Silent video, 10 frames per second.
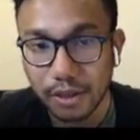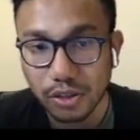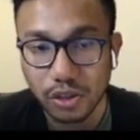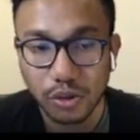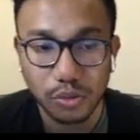
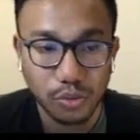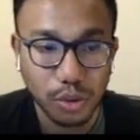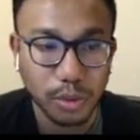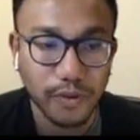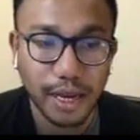So we
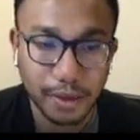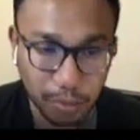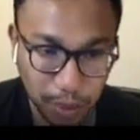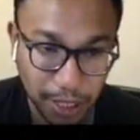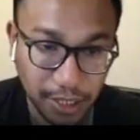provide a
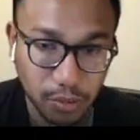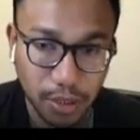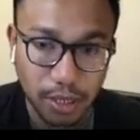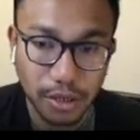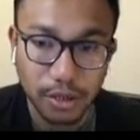place
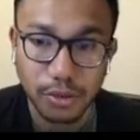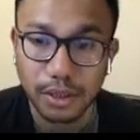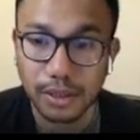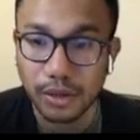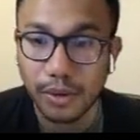where you could
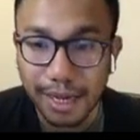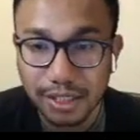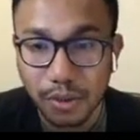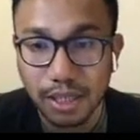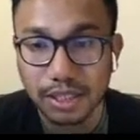
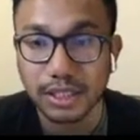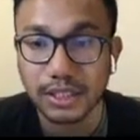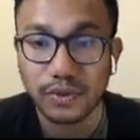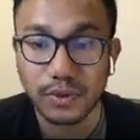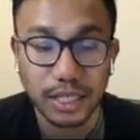ask questions
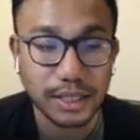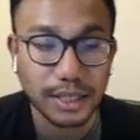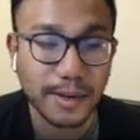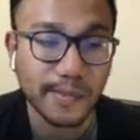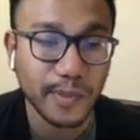if you need them.